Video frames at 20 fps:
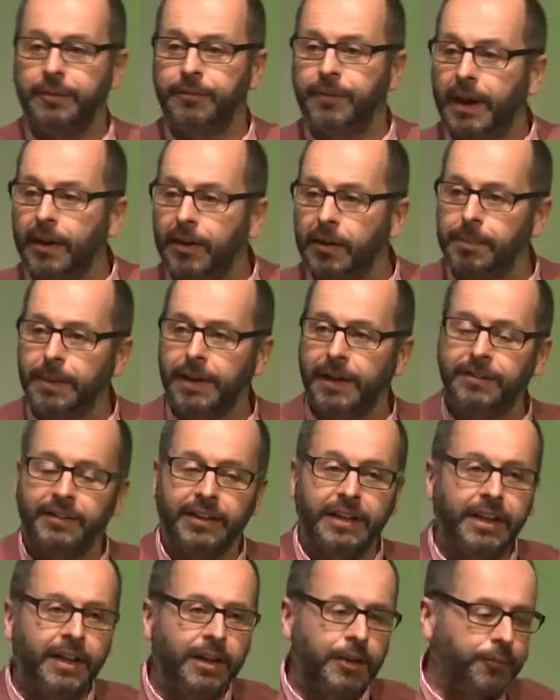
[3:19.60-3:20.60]

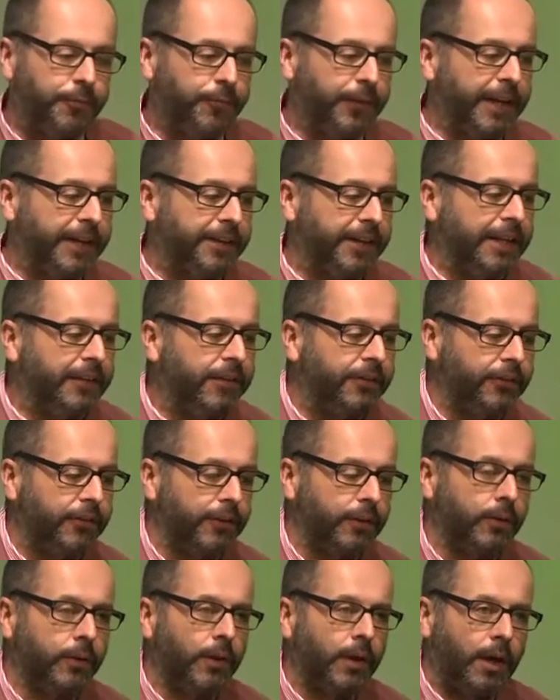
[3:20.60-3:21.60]
variability feed
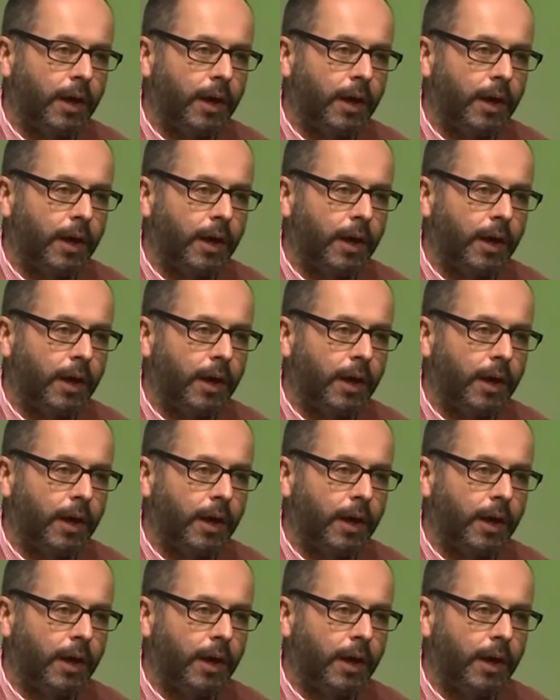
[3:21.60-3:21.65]
into